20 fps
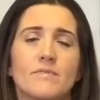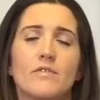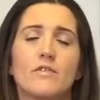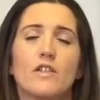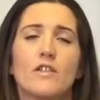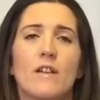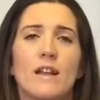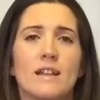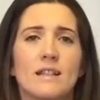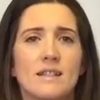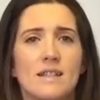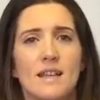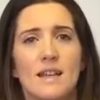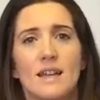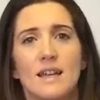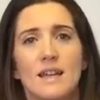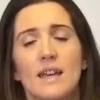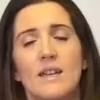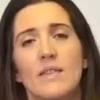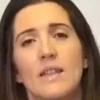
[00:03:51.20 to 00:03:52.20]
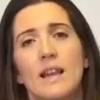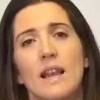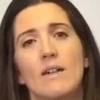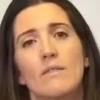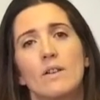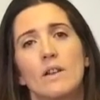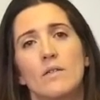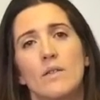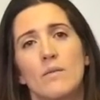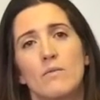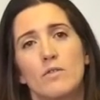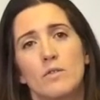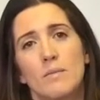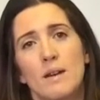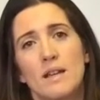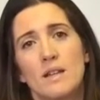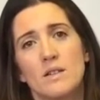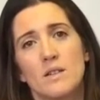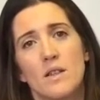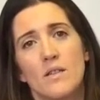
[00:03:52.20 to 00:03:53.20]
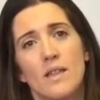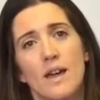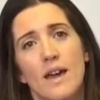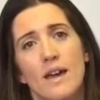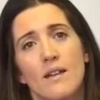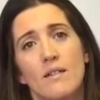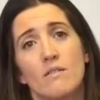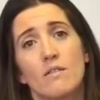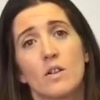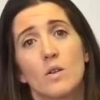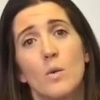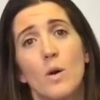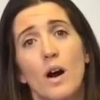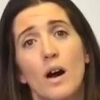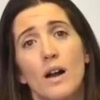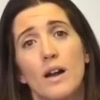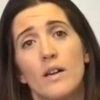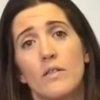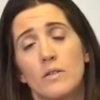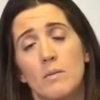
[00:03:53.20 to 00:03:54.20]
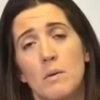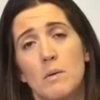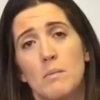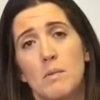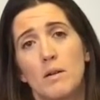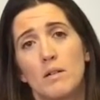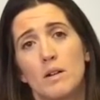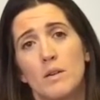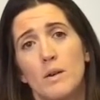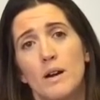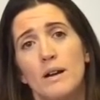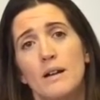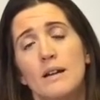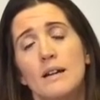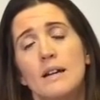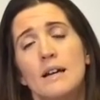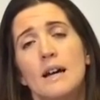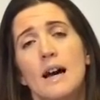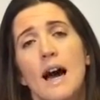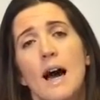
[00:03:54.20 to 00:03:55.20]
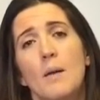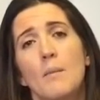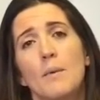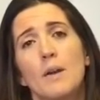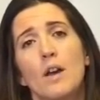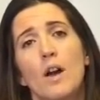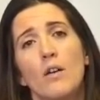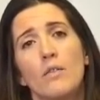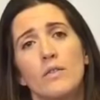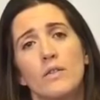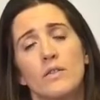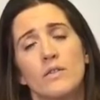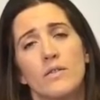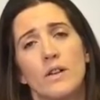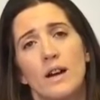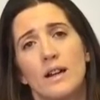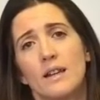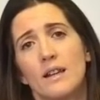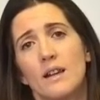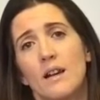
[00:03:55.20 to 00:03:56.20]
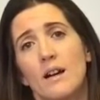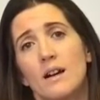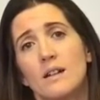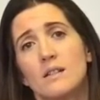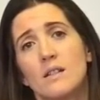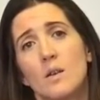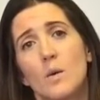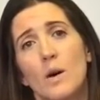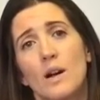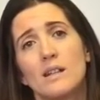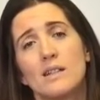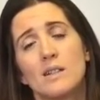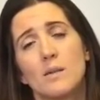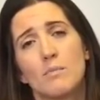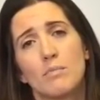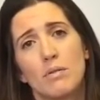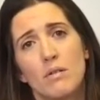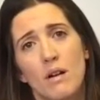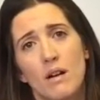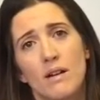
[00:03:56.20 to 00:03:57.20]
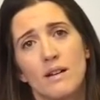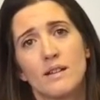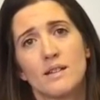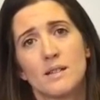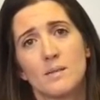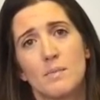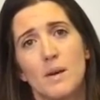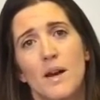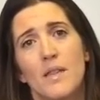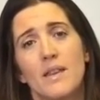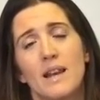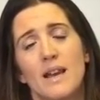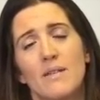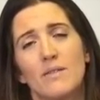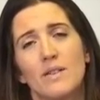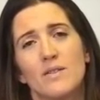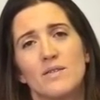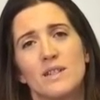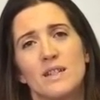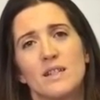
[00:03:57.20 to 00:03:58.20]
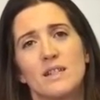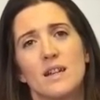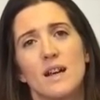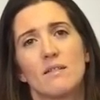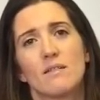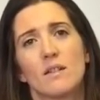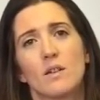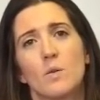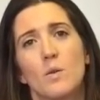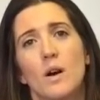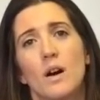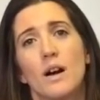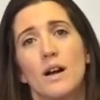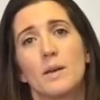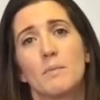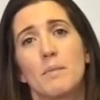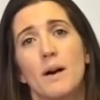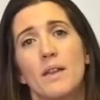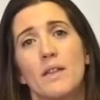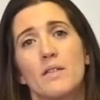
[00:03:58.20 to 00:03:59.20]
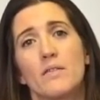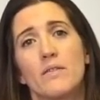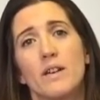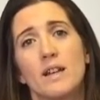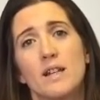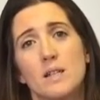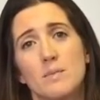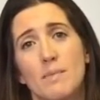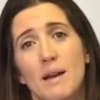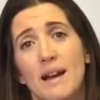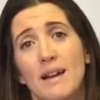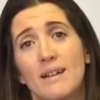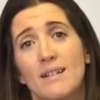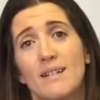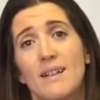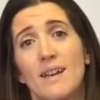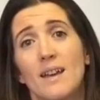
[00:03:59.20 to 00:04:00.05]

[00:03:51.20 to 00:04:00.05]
forensic in the level of information that they require from a borrower, and we often find clients are quite surprised by the level of detail required by the French banks